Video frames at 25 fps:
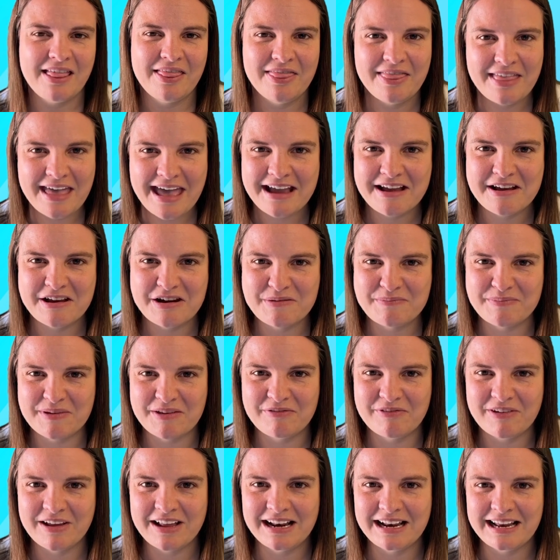They're going to be
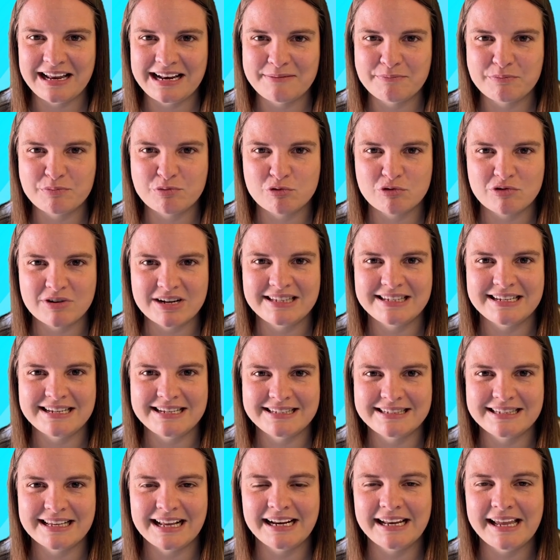feeling pretty
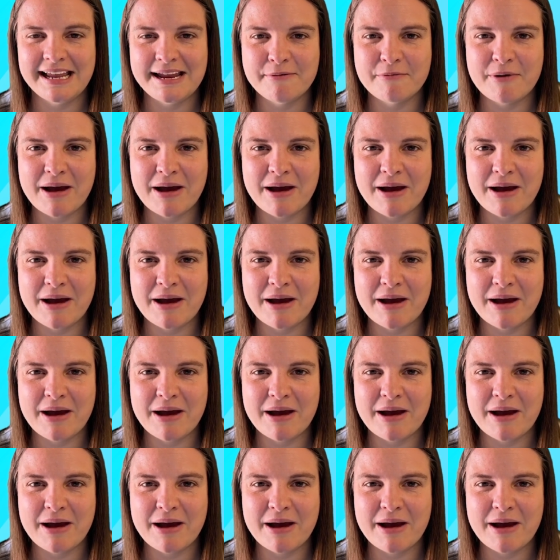silly